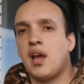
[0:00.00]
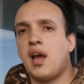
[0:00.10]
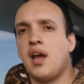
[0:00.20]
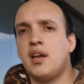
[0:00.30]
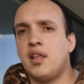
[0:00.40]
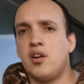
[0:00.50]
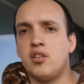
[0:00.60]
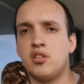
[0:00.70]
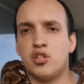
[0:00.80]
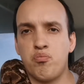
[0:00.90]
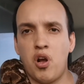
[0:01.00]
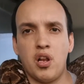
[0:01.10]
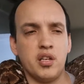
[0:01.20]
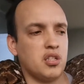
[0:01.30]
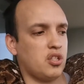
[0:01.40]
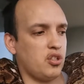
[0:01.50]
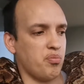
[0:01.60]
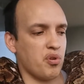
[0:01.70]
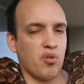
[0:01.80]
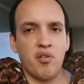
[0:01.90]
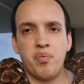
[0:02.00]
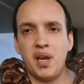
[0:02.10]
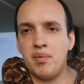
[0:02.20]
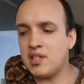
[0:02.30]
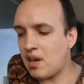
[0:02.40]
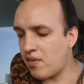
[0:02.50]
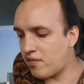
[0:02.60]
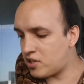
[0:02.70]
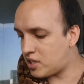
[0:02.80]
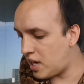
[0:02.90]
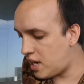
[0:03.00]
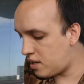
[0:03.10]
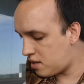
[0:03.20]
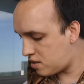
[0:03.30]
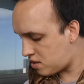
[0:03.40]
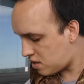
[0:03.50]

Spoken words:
And they're the smallest Super Dwarf babies I've ever seen.